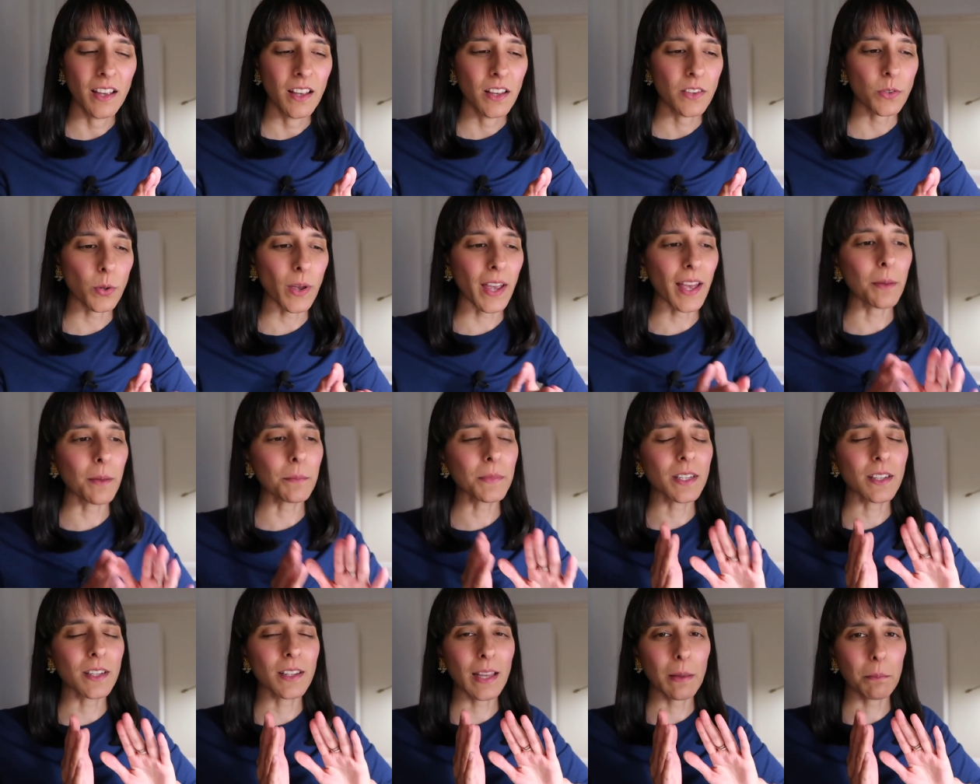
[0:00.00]
So I'm
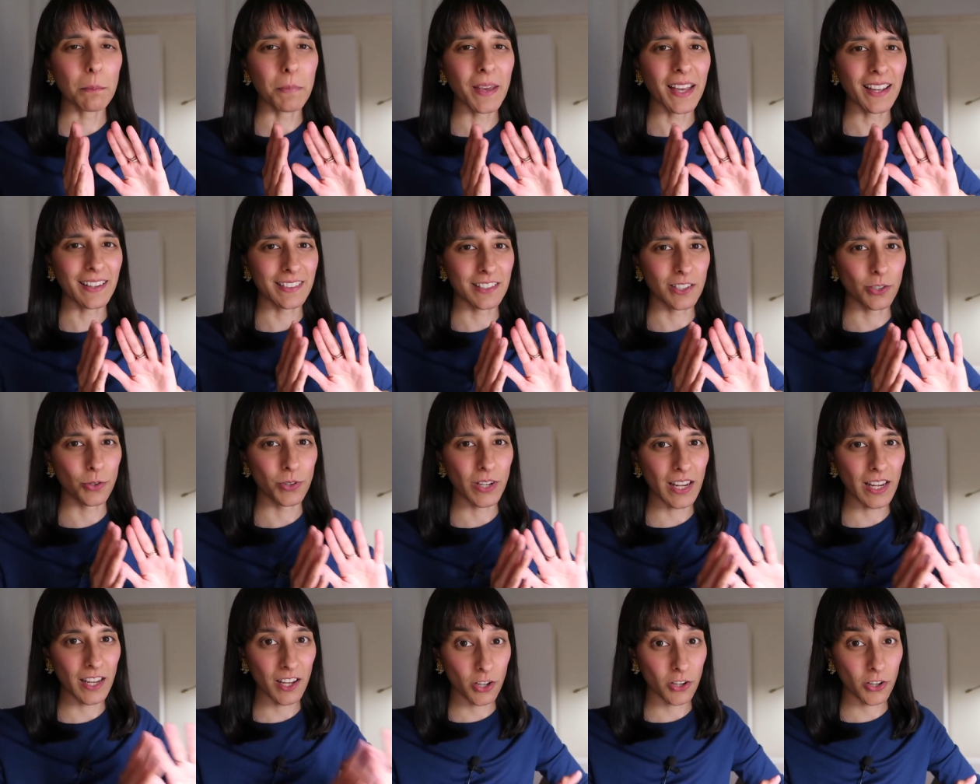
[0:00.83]
going to get back to
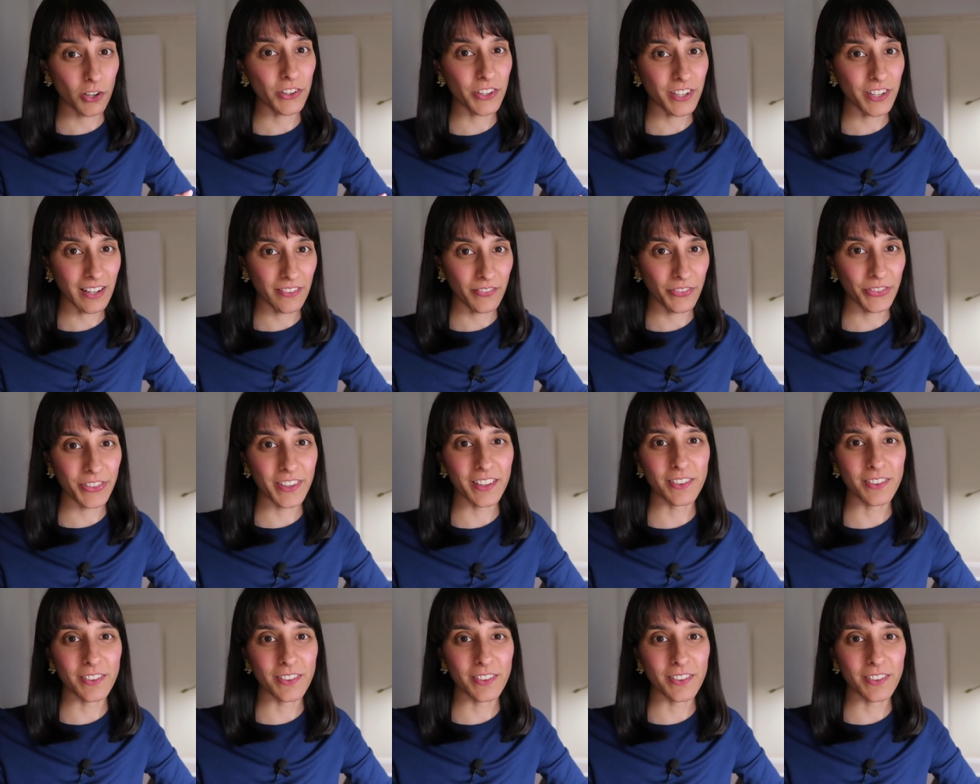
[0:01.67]
creating content